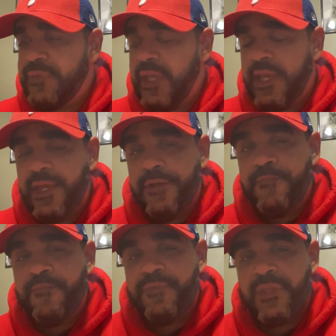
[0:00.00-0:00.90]
And,
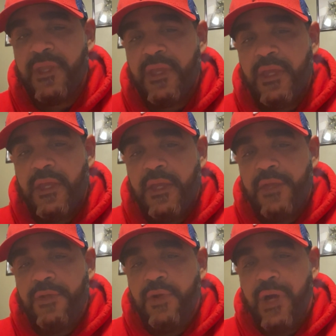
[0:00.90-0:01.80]

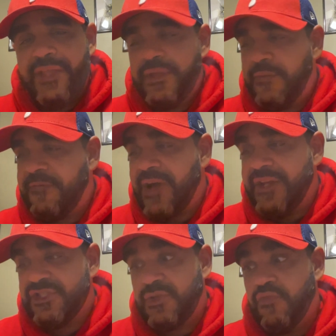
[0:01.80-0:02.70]
you know, I ended up
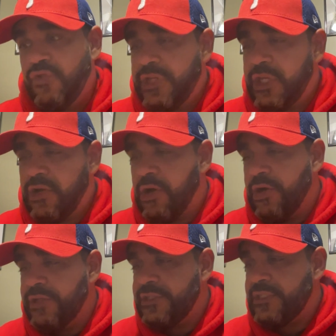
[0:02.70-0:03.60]
finding some rookie
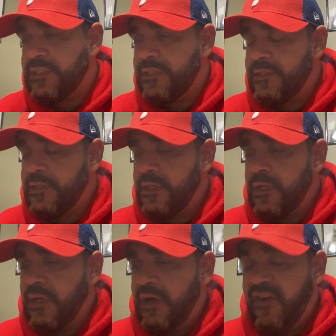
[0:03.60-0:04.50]
cards
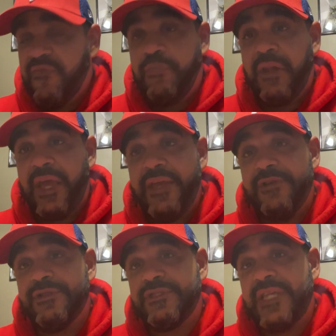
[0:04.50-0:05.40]
of
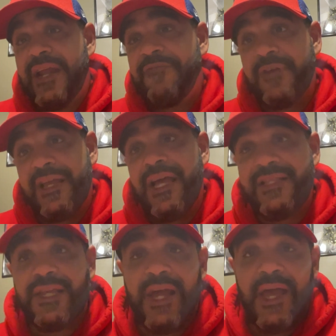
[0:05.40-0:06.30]
players that I forgot
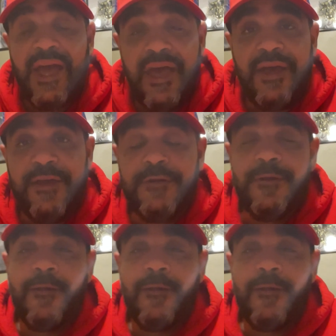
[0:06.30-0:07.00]
that I had.